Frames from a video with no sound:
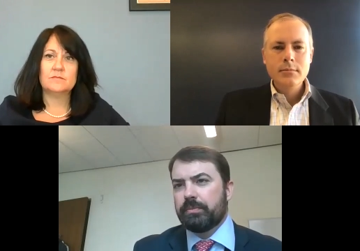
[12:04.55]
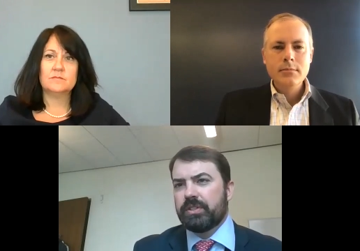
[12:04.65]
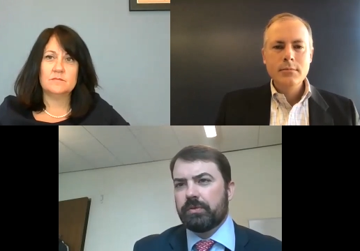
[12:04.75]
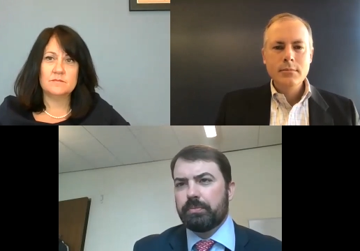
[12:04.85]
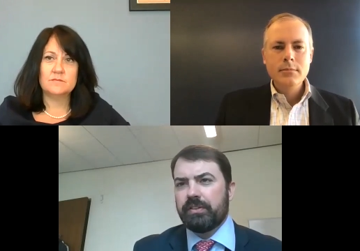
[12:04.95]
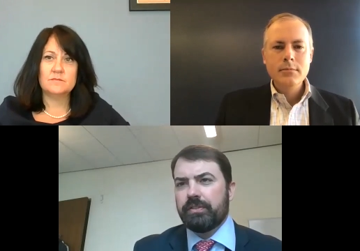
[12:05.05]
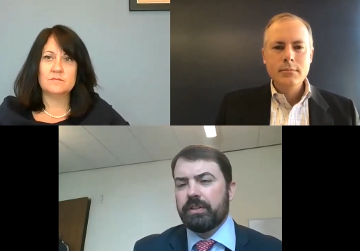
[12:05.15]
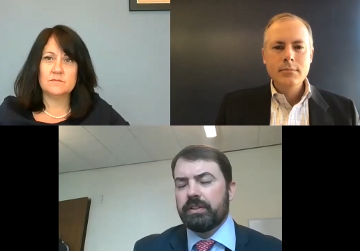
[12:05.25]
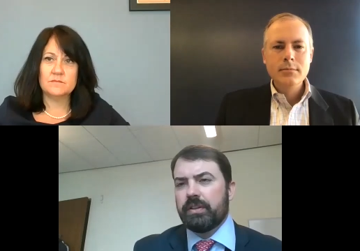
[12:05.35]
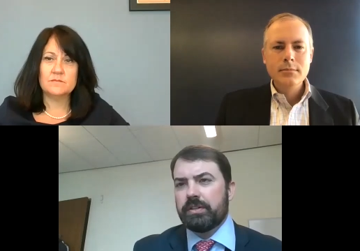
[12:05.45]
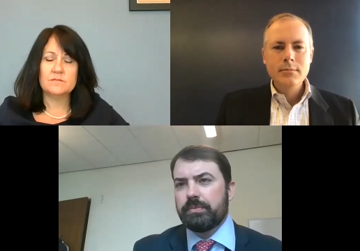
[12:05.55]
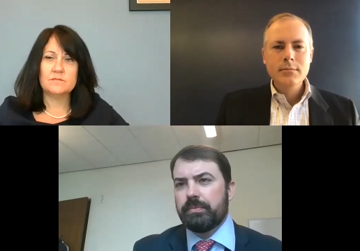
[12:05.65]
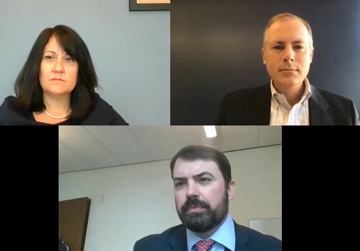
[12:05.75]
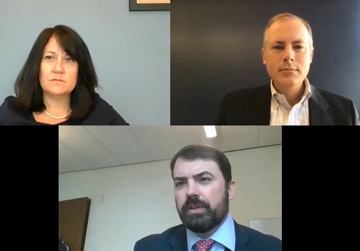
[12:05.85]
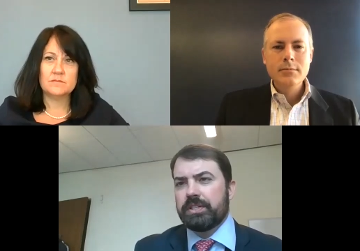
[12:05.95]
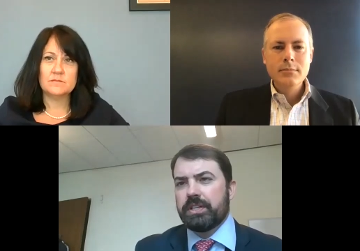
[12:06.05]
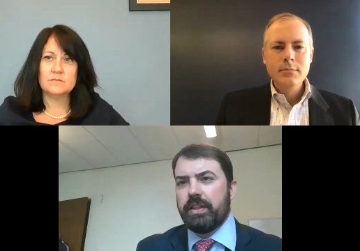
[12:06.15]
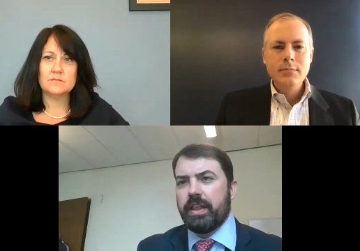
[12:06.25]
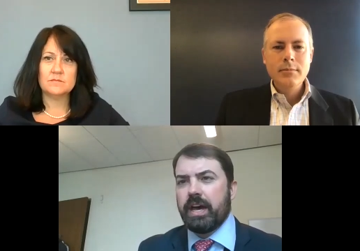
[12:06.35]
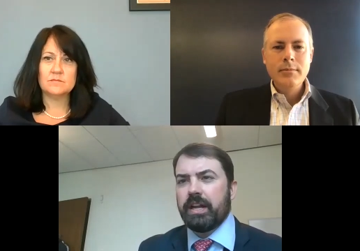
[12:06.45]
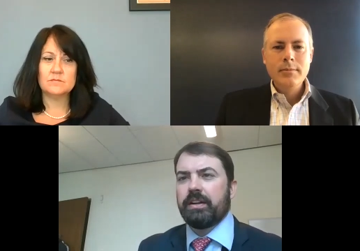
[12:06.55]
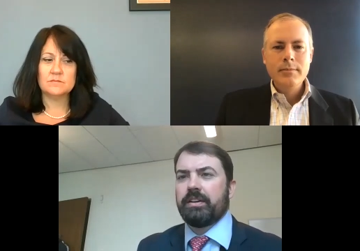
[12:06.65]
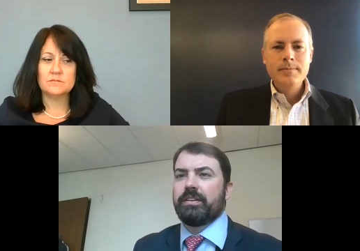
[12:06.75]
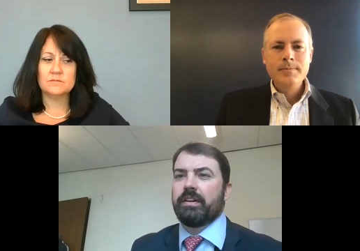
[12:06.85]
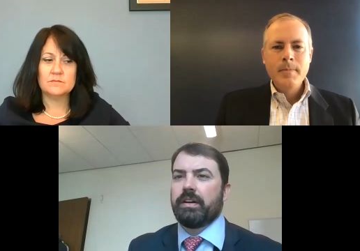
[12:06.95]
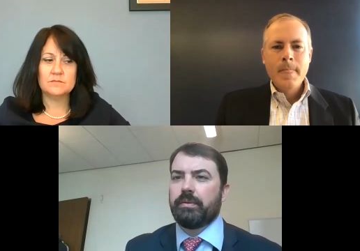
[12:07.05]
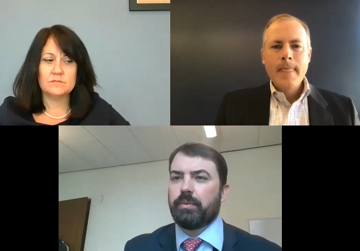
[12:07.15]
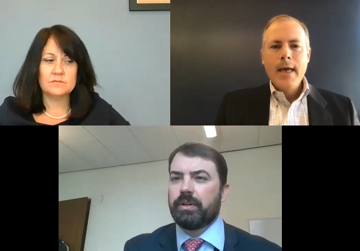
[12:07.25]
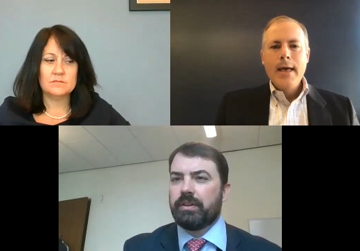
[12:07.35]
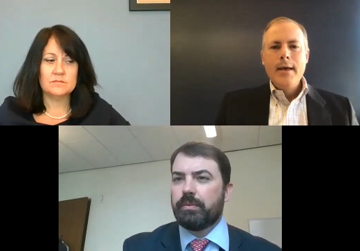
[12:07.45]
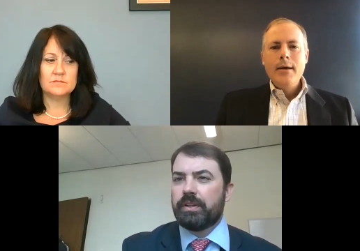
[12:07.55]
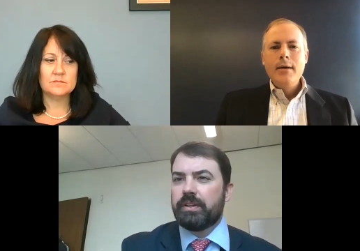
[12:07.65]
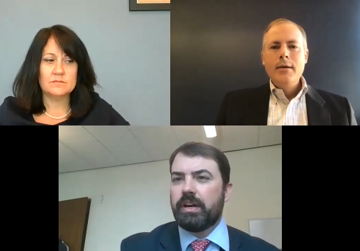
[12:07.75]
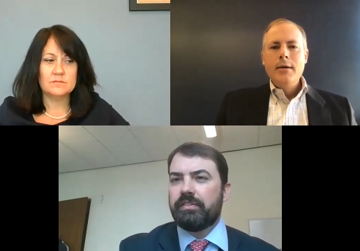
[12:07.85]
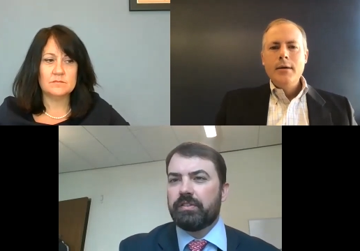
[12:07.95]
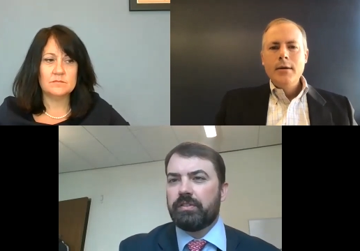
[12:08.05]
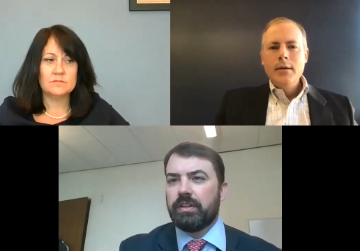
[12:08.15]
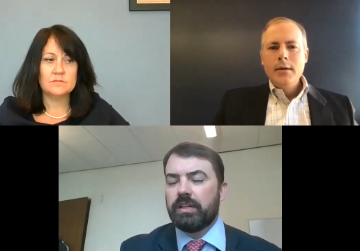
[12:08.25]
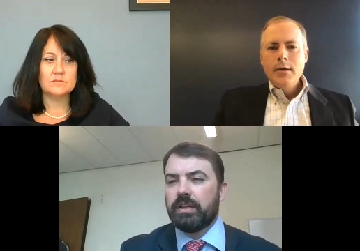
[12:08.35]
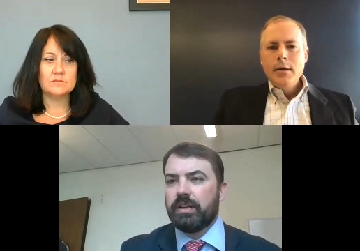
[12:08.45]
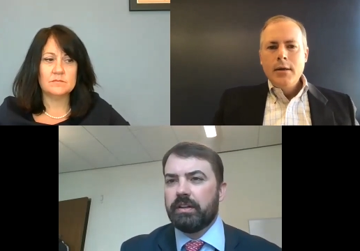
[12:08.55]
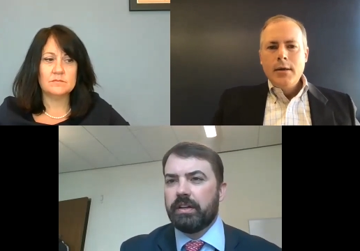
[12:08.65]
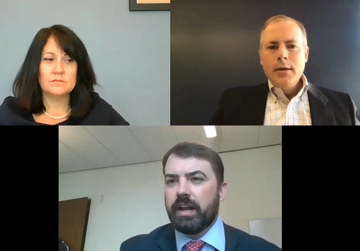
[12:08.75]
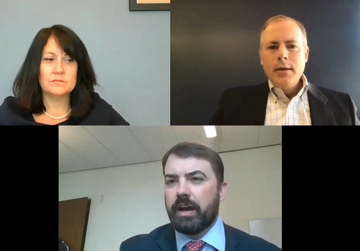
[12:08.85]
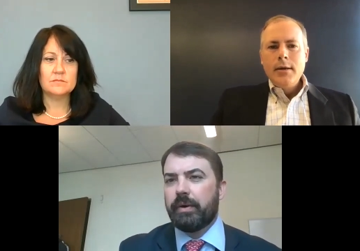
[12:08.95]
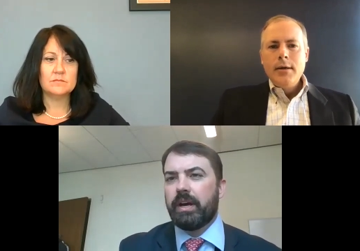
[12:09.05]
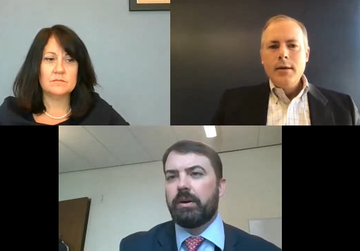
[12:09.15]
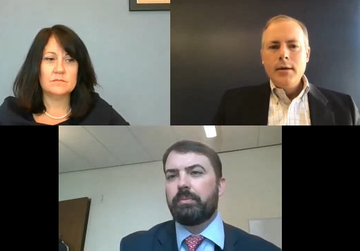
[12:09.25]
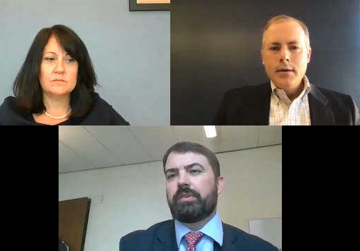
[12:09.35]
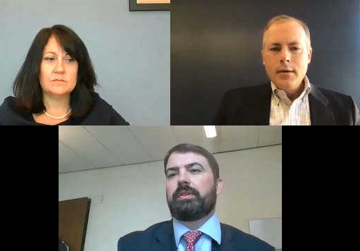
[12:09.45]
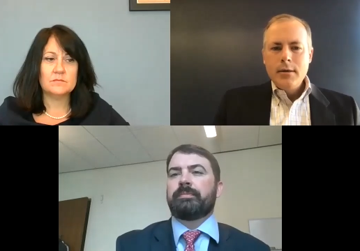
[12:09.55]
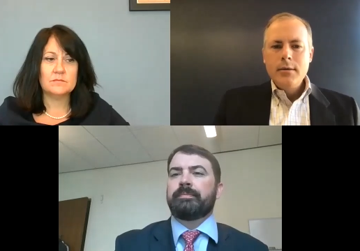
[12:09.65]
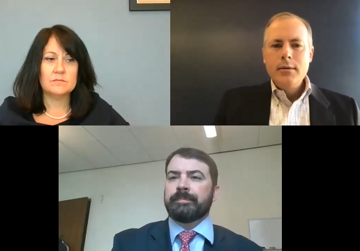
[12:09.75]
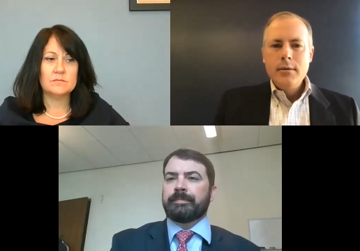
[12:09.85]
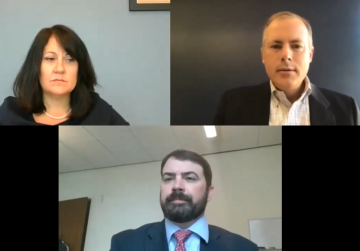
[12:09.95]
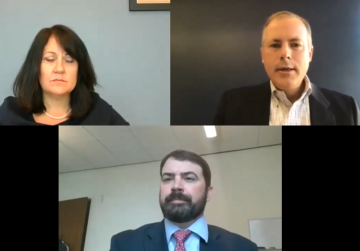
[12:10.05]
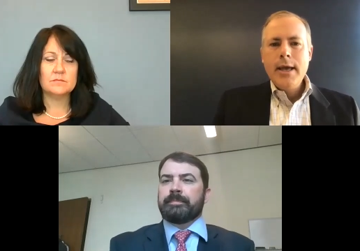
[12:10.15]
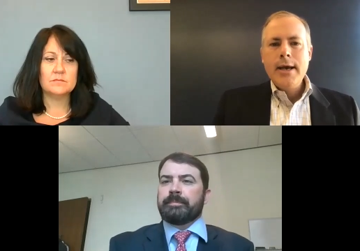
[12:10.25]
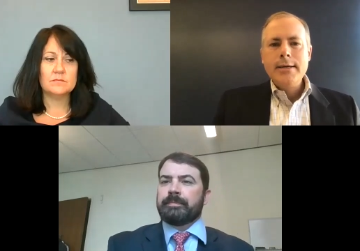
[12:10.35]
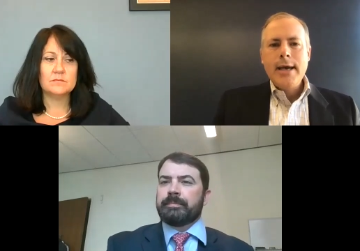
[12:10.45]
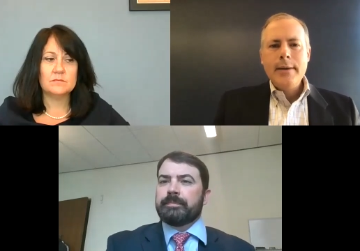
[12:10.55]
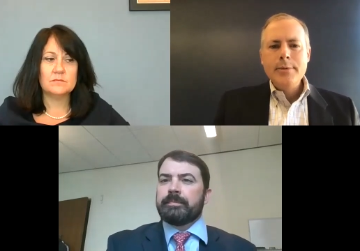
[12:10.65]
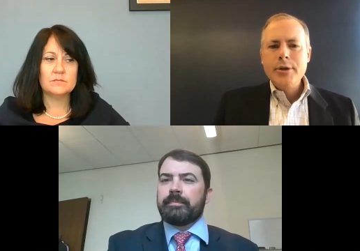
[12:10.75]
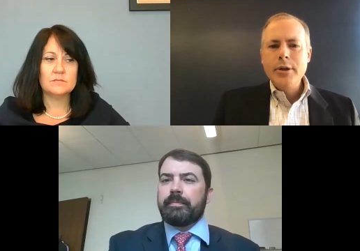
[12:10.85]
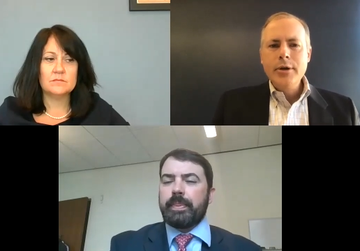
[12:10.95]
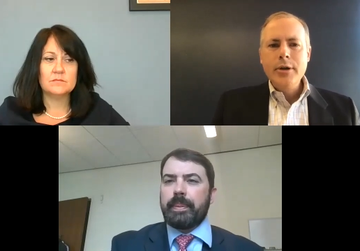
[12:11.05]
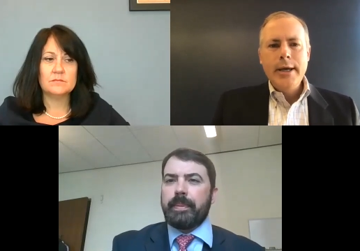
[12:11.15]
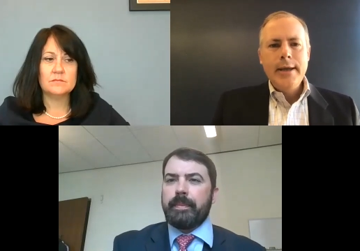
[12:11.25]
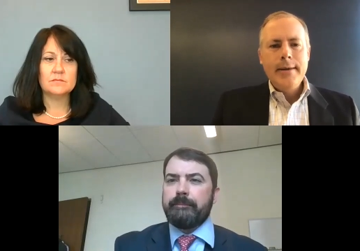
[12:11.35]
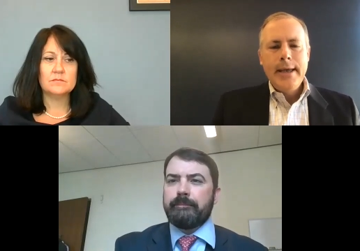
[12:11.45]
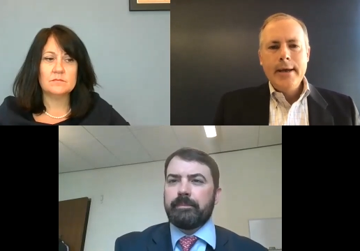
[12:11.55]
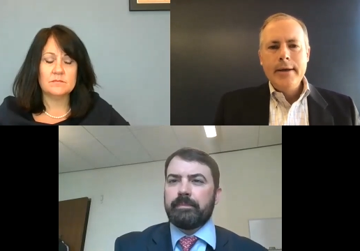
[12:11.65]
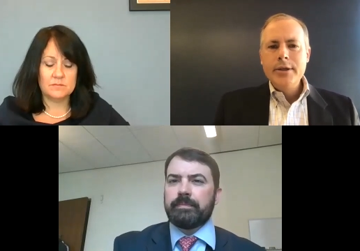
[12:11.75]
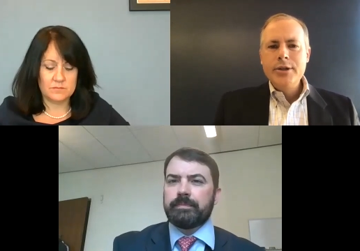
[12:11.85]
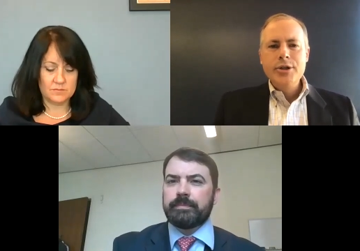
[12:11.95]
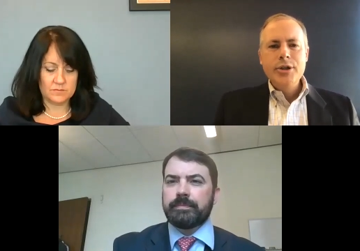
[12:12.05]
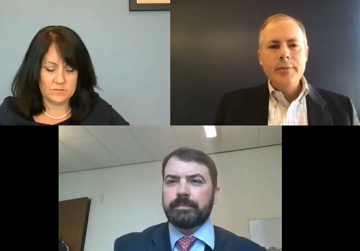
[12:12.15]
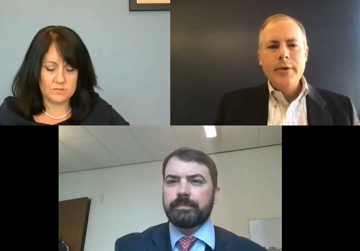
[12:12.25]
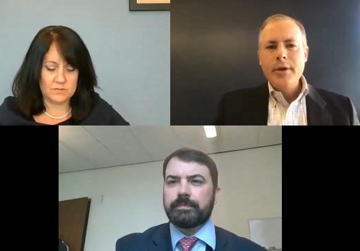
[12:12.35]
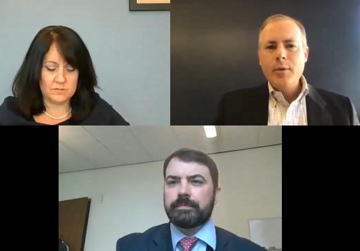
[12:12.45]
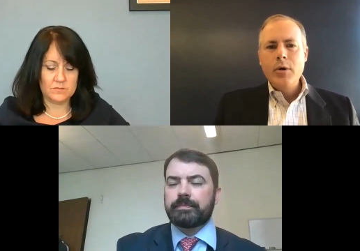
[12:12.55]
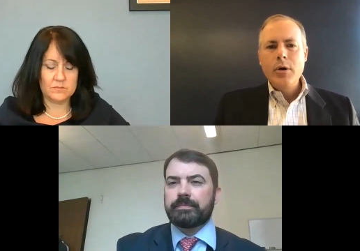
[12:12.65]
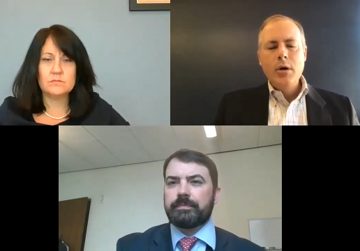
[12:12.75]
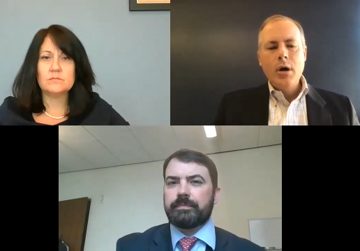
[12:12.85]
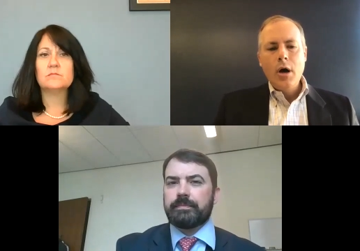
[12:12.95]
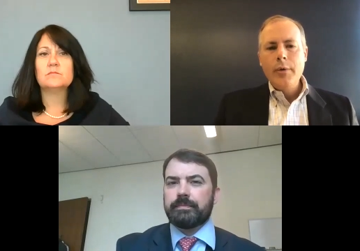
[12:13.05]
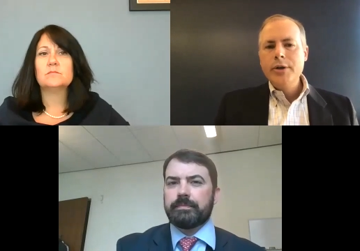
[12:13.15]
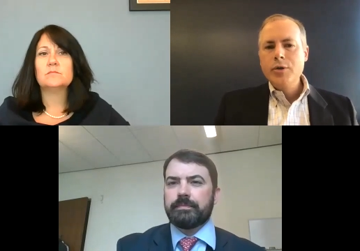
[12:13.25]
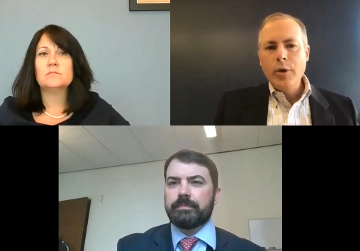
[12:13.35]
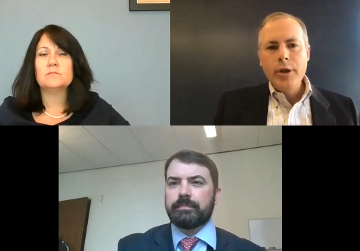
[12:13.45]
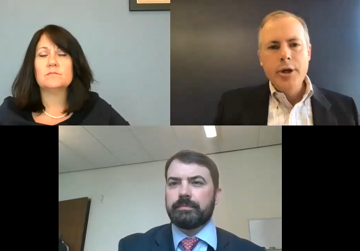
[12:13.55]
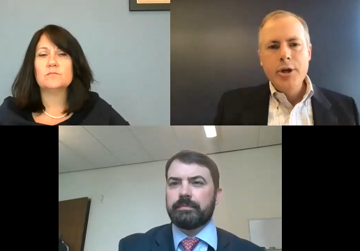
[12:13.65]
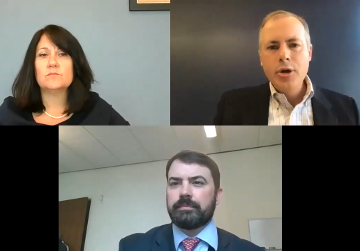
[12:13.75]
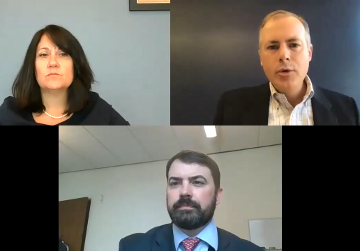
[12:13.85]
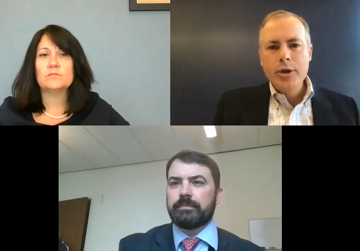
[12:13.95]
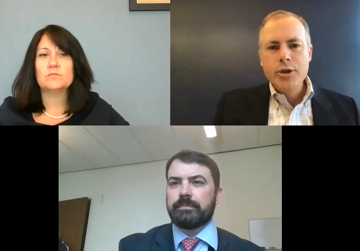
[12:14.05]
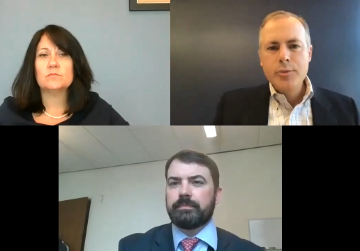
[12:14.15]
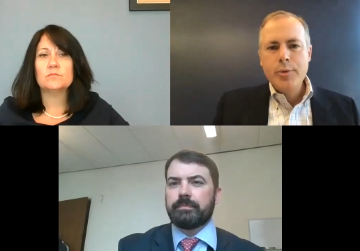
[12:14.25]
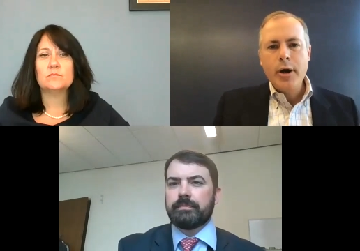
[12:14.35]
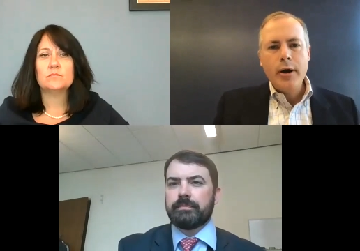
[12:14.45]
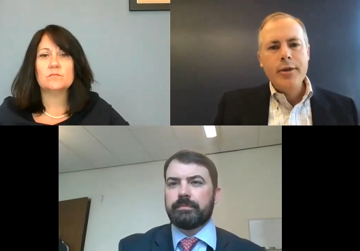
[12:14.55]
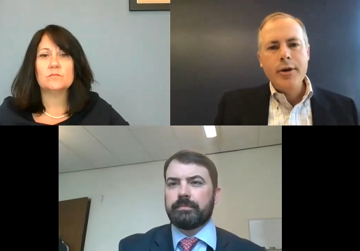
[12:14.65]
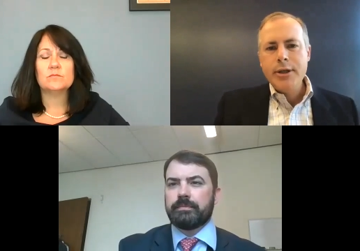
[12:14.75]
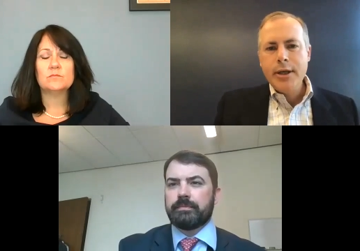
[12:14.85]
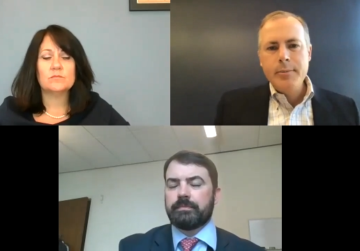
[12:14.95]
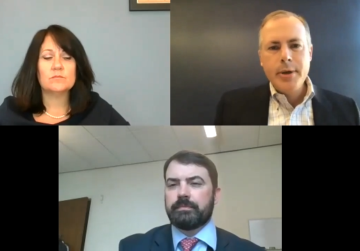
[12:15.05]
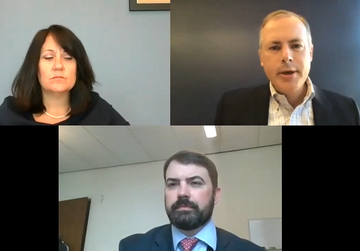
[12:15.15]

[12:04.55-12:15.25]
Speaker 1: just briefly touch touch on that? Uh, what what the office did and, and how it helped?
Speaker 2: Yeah, absolutely. And this is something that we're always willing to do, which is put our $13 billion